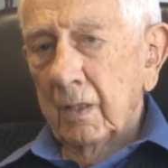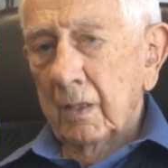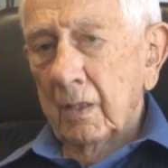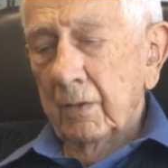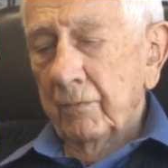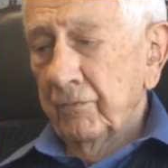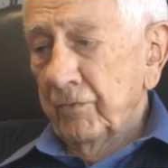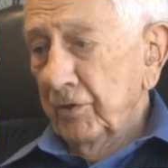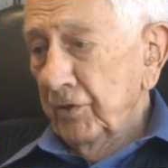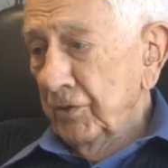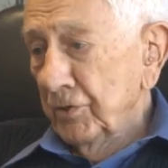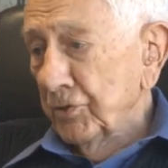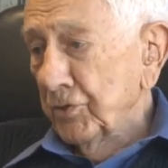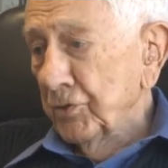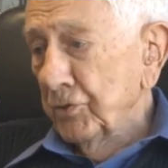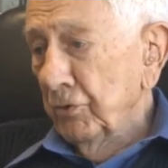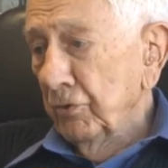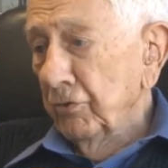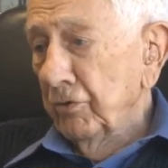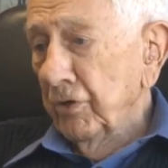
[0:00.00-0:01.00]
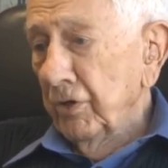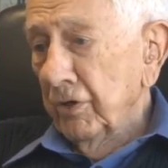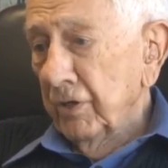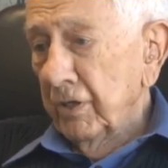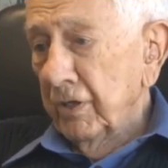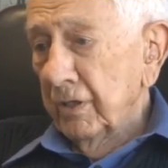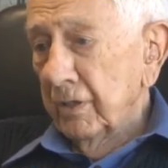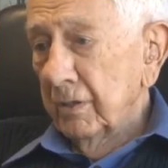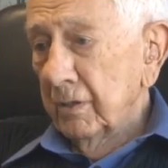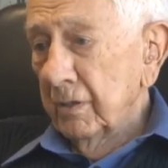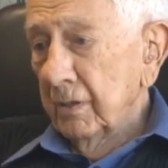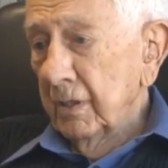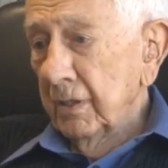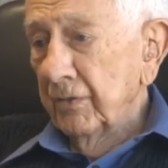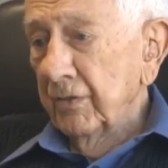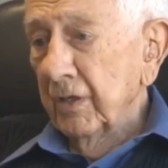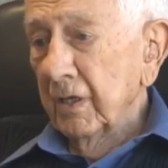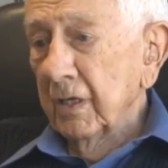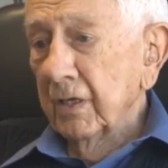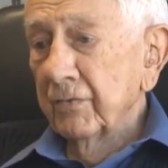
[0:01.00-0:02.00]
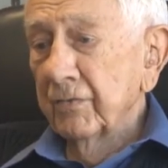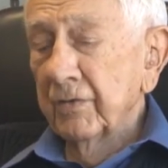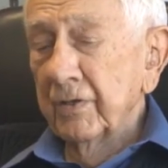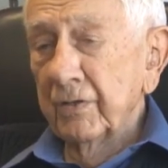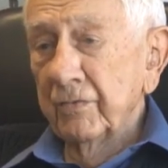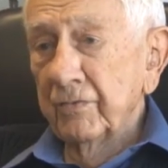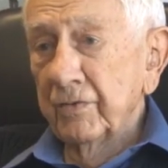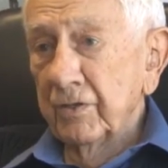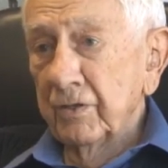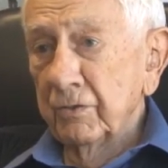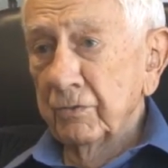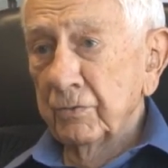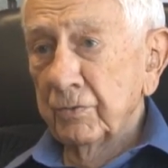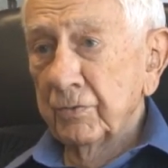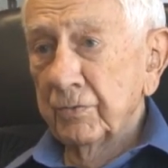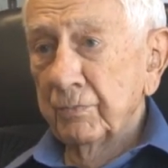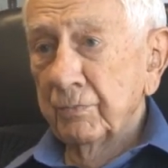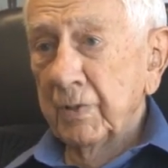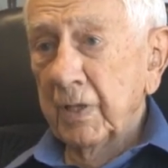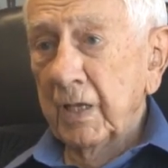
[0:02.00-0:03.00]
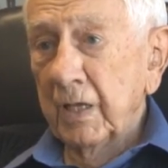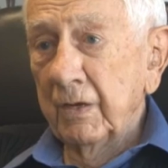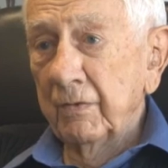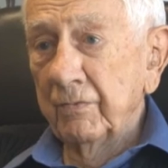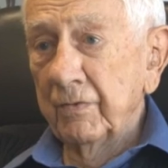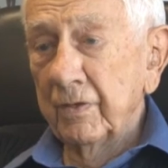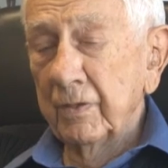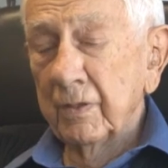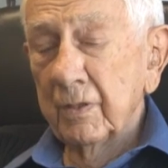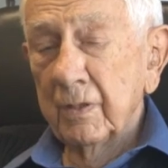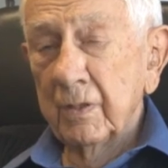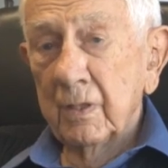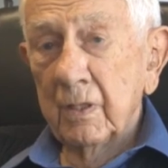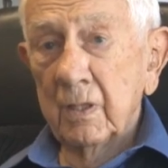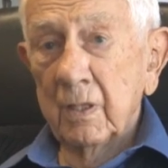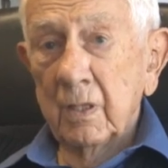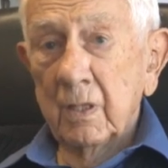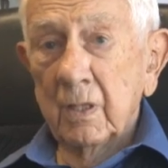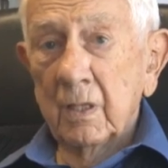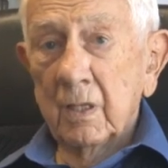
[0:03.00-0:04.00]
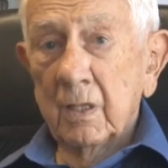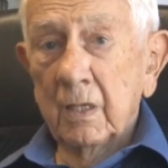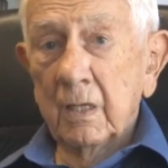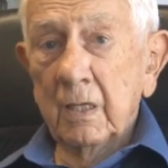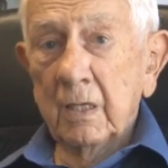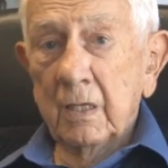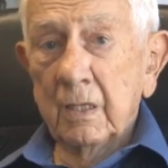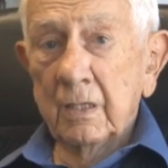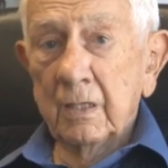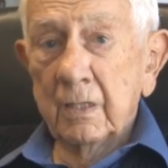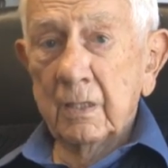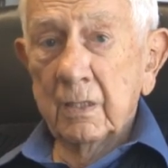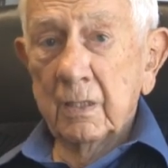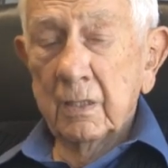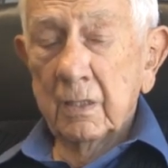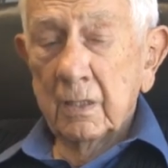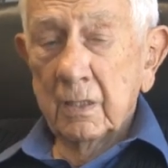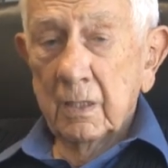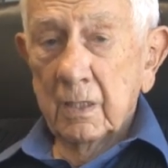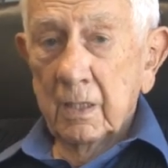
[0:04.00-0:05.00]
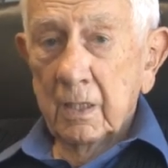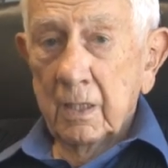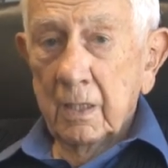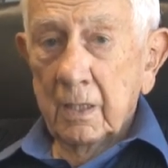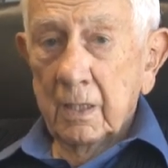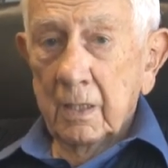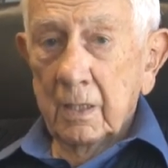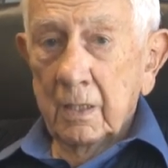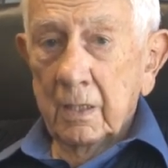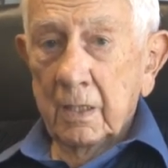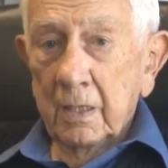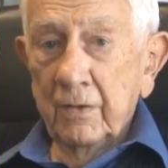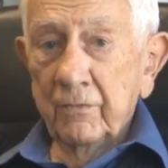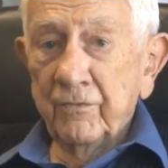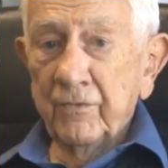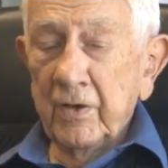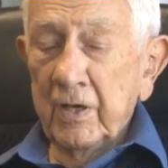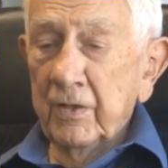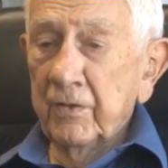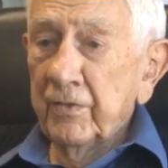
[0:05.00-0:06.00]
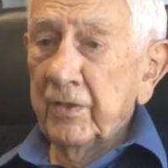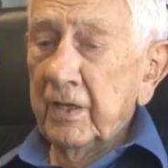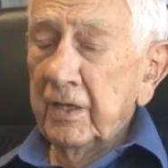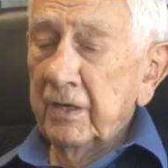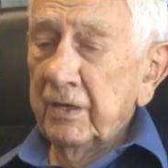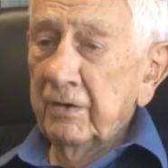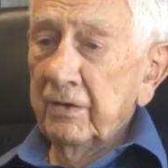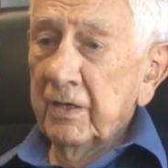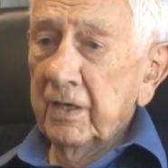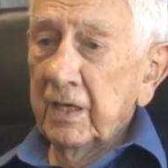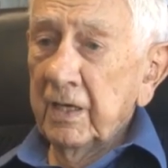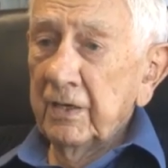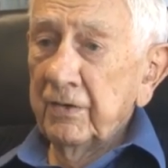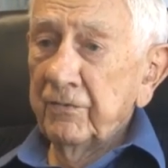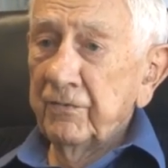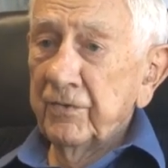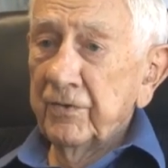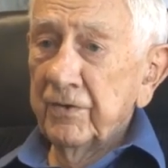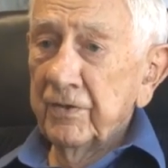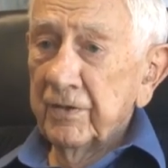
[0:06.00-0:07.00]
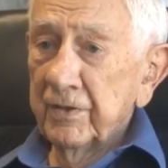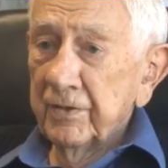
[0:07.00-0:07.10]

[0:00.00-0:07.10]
I've written a story on it, and I think I've given you part of it. And I found that in life,